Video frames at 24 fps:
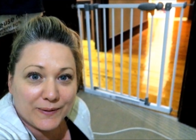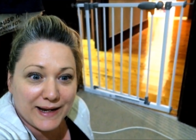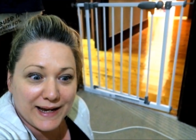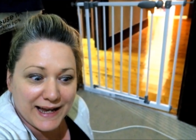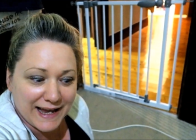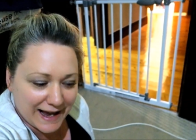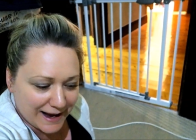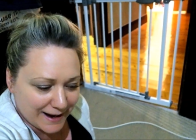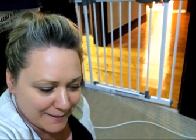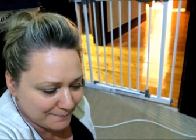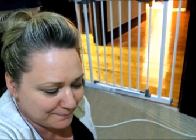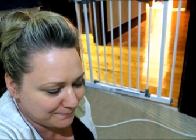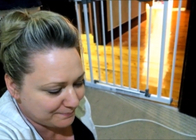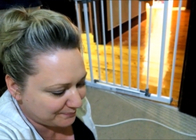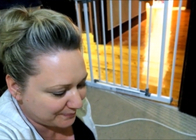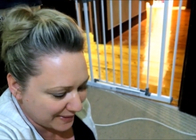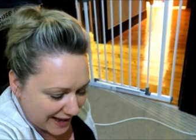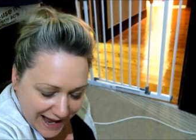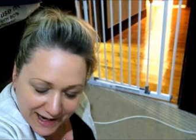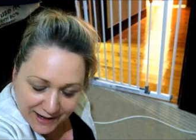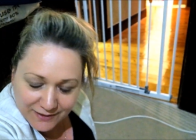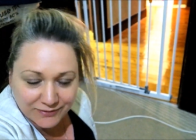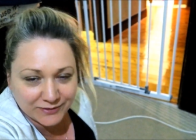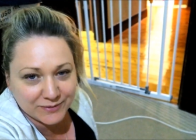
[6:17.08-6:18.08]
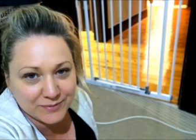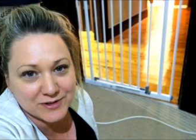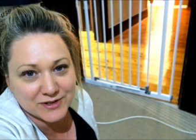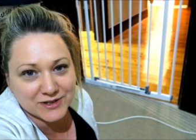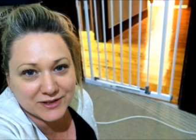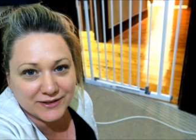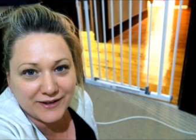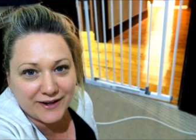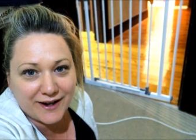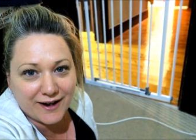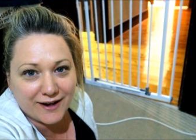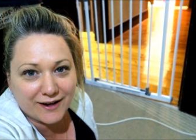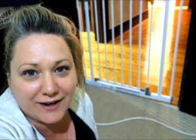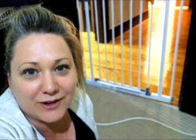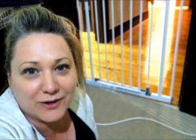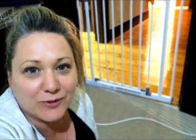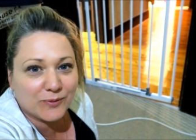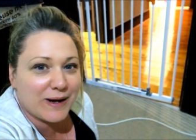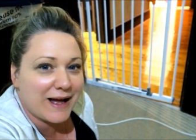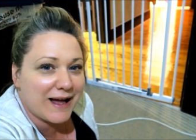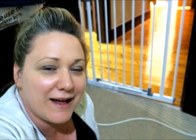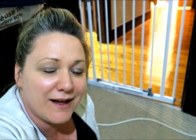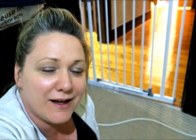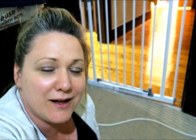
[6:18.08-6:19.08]
We are back from Geelong.
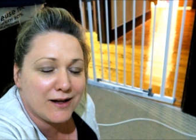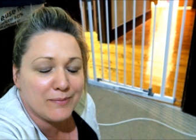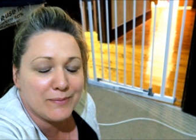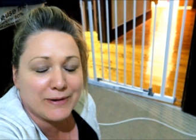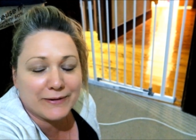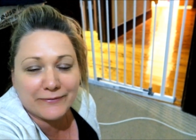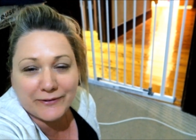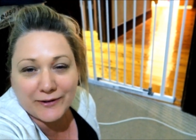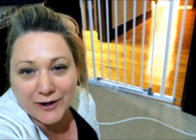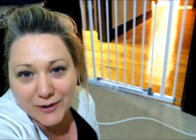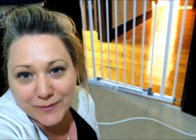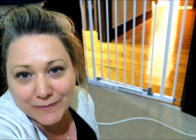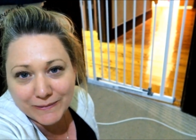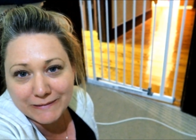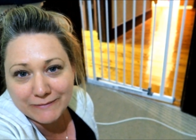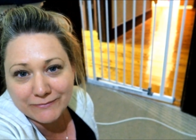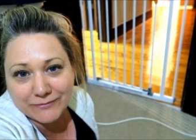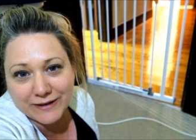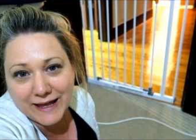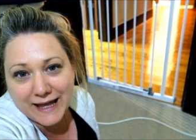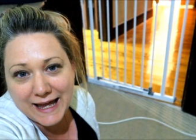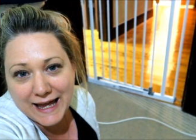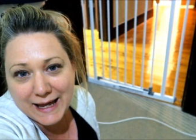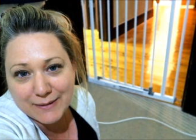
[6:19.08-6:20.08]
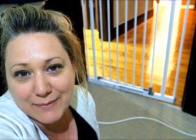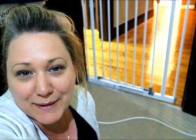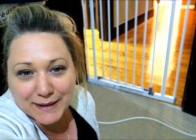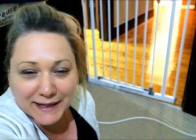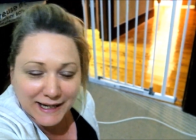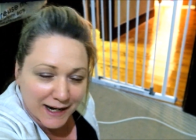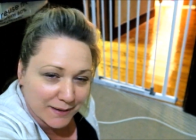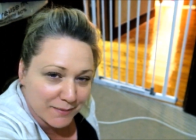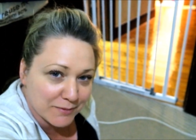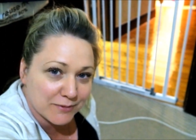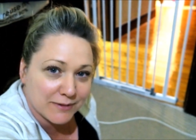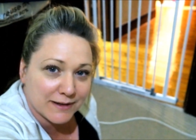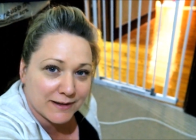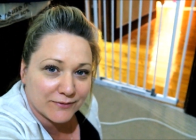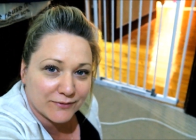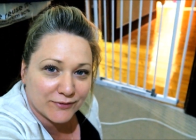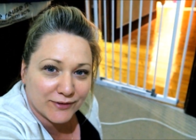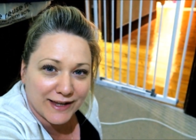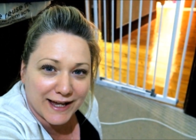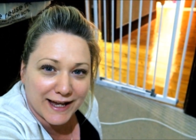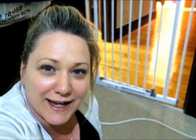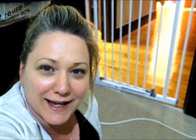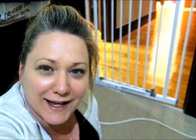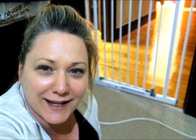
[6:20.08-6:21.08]
Well, my phone went flat, my camera went
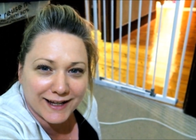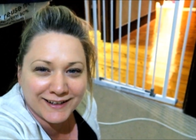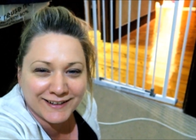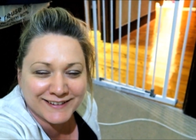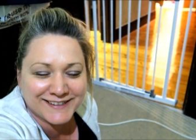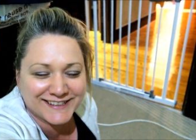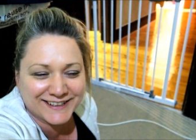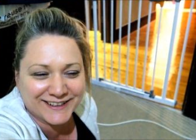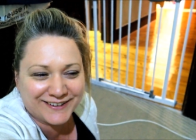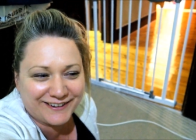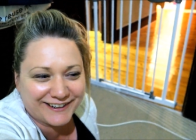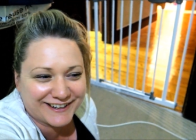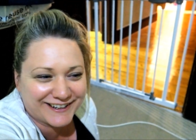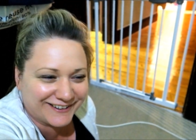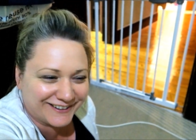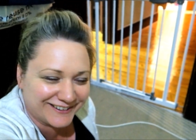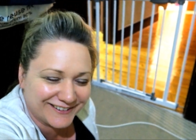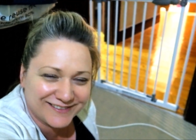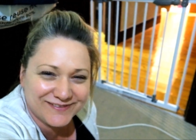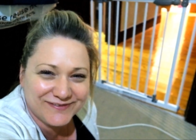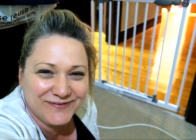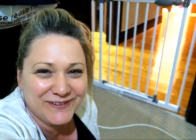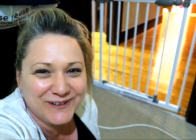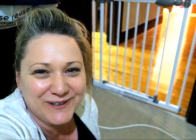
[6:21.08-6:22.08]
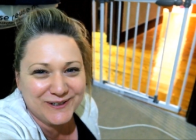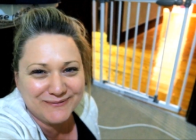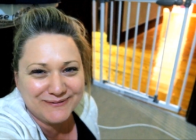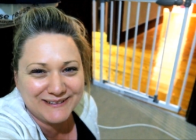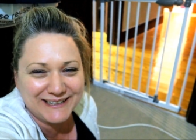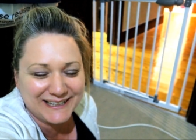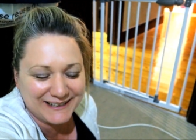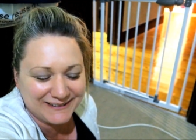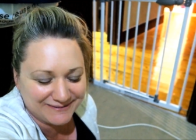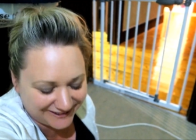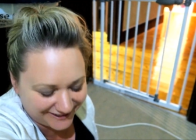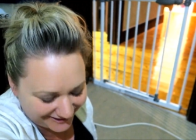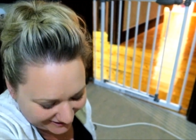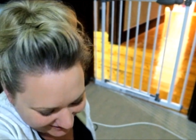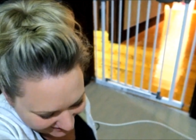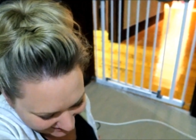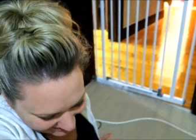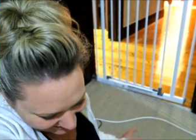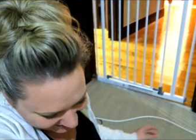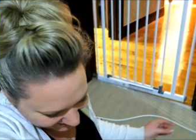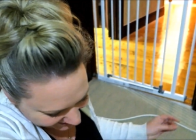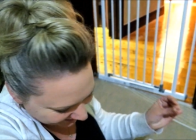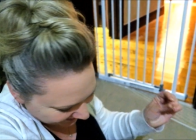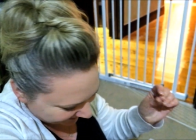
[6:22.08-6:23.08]
flat, so I couldn't film
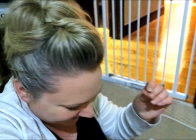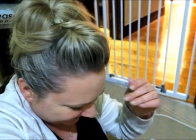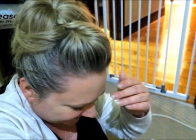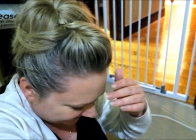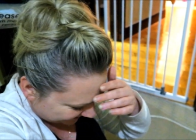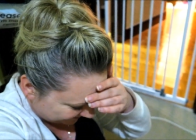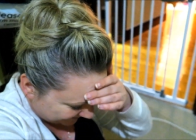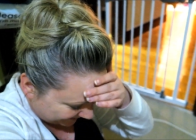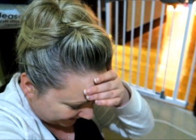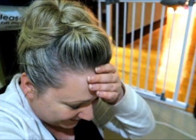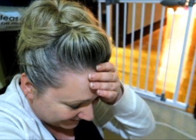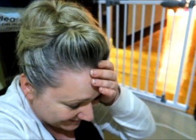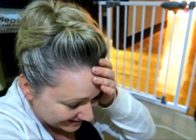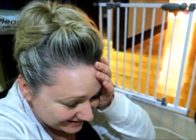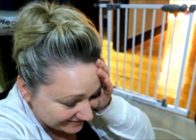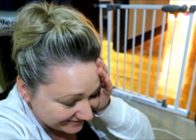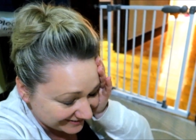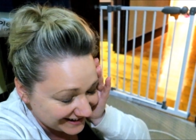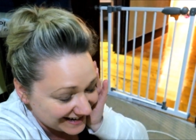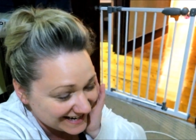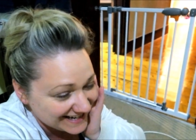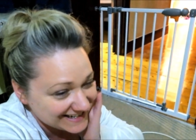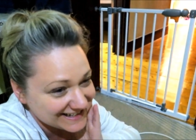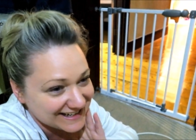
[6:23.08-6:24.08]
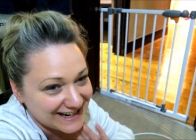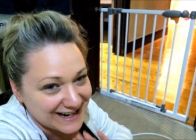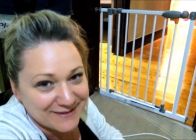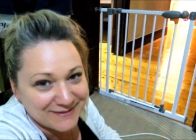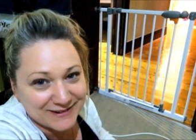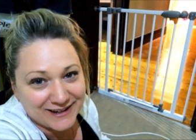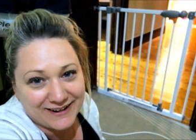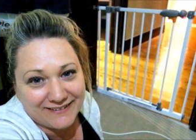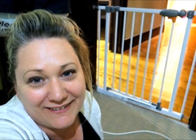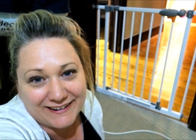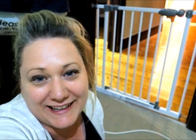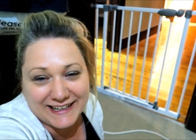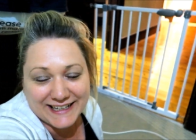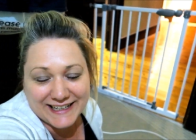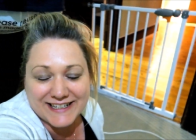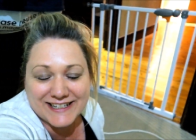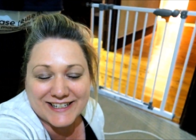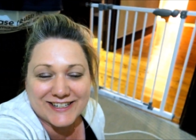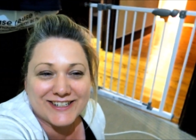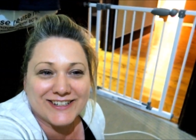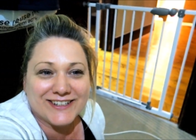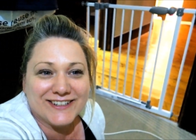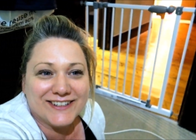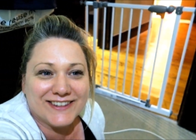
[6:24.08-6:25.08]
anymore. But we ended up going
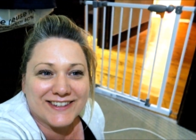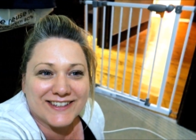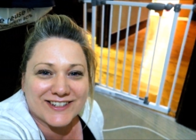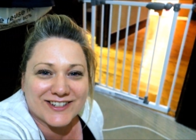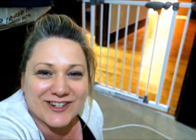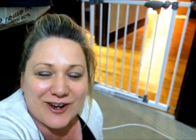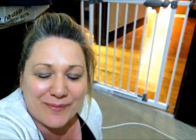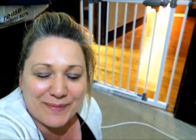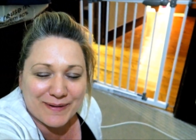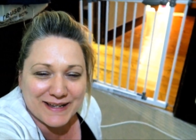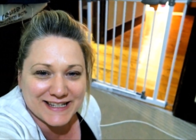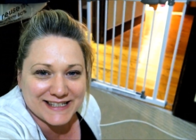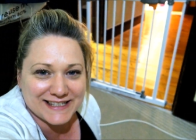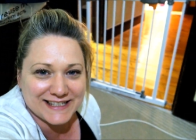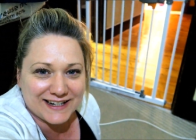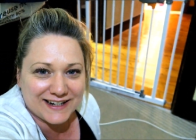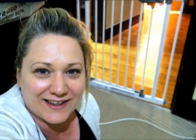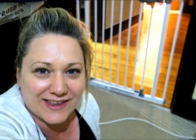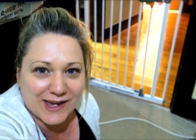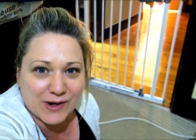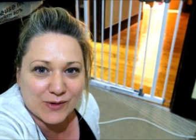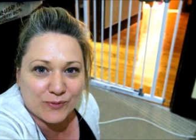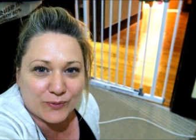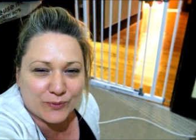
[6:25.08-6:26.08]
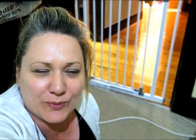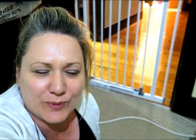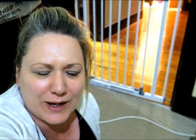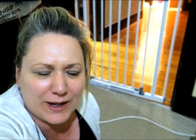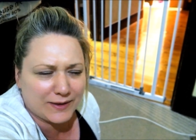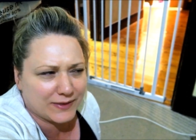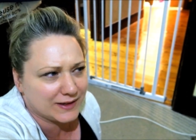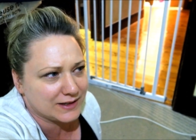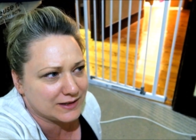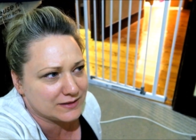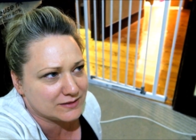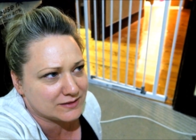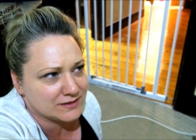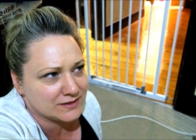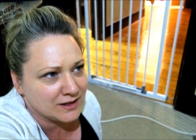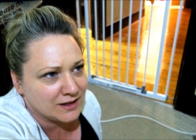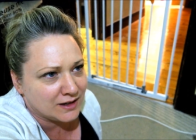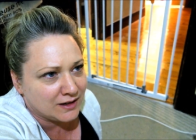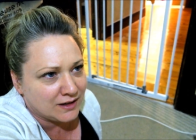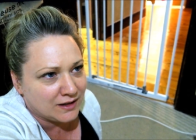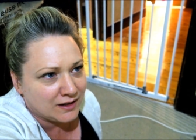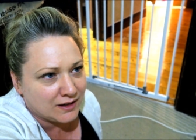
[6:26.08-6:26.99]
into the shopping center there. I think it's